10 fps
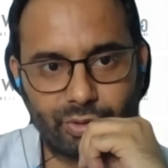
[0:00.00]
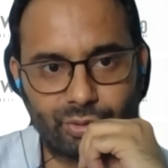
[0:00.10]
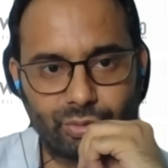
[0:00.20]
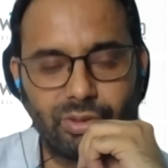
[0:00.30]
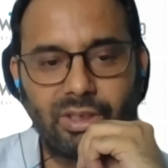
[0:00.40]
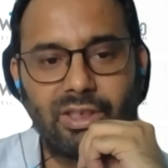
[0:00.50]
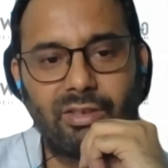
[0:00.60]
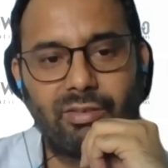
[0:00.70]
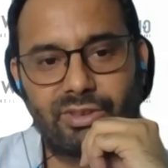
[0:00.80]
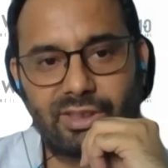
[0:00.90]
issue,
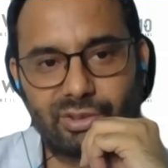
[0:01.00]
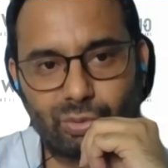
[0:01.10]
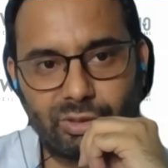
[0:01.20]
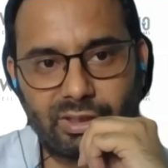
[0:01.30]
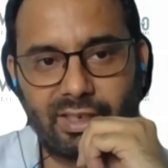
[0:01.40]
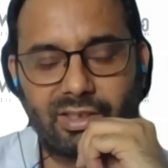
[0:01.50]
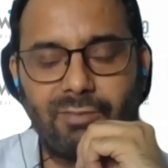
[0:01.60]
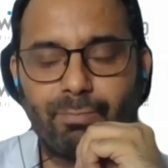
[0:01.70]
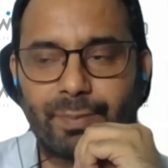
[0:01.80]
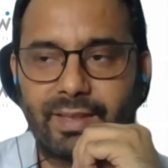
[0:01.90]
which has to be tackled.